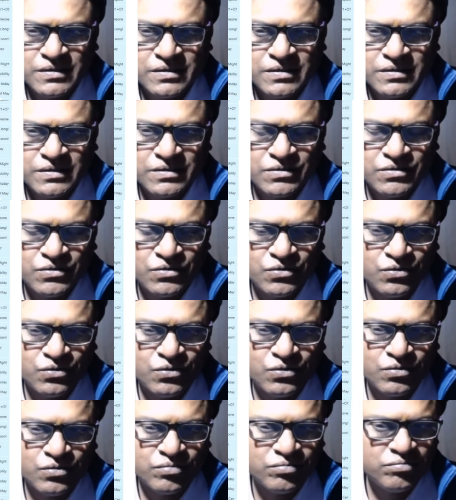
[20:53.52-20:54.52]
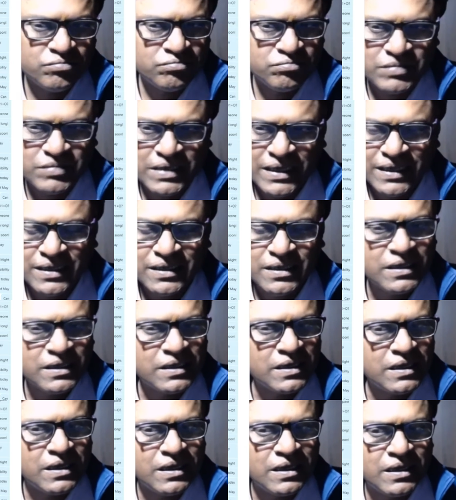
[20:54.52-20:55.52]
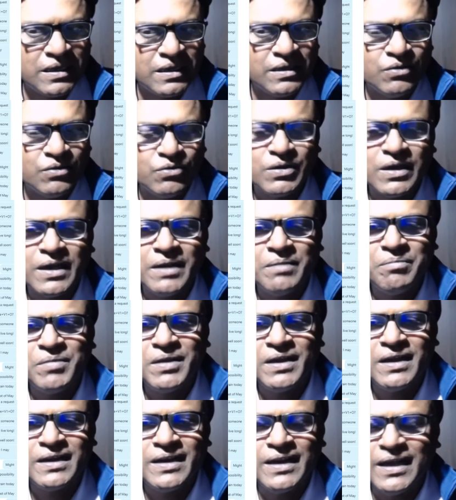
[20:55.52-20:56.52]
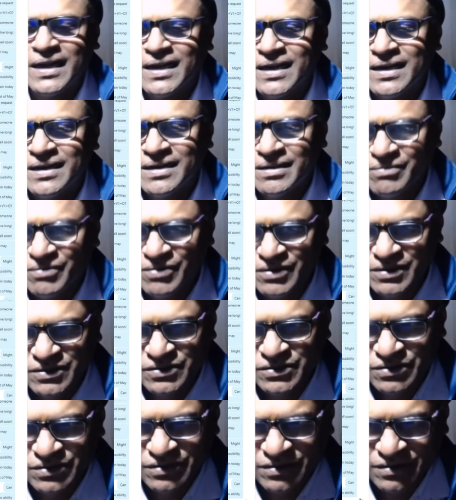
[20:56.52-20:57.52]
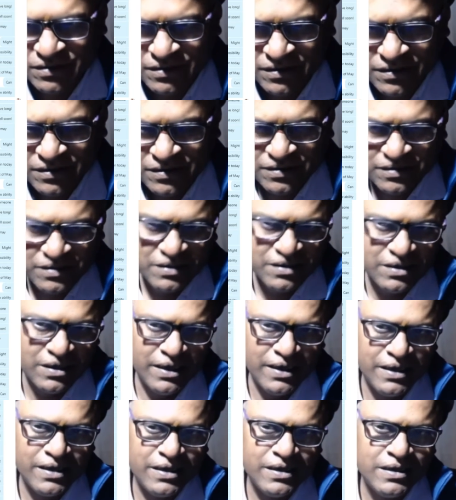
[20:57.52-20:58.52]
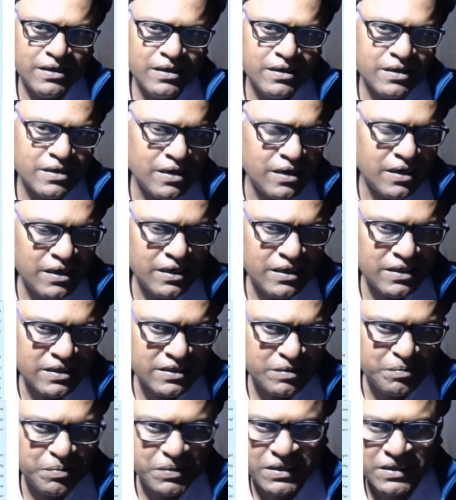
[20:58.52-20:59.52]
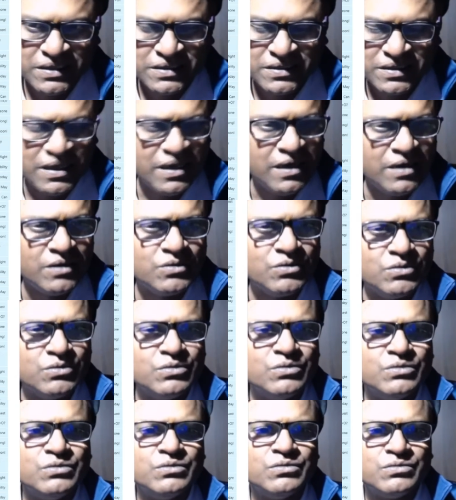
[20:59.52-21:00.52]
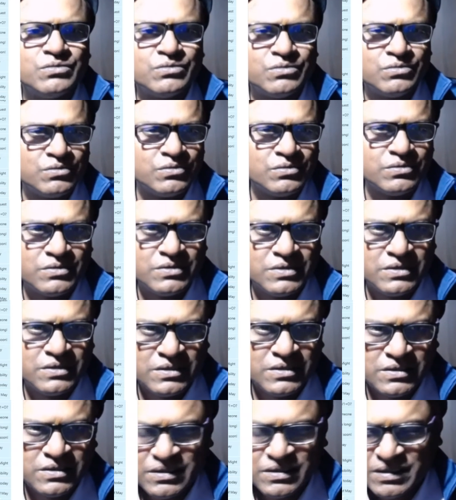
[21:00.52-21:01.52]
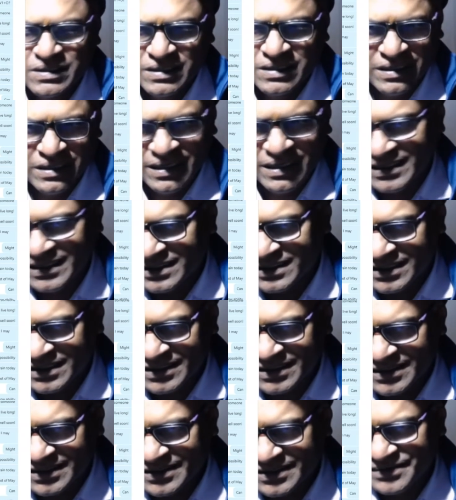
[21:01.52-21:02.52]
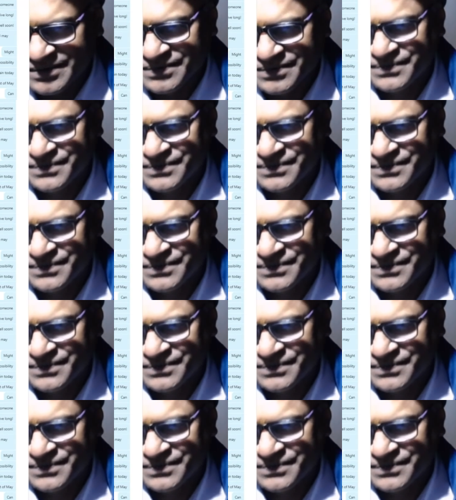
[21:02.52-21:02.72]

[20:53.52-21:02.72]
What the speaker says: So and you can make negative also, like he can't speak Telugu, like this.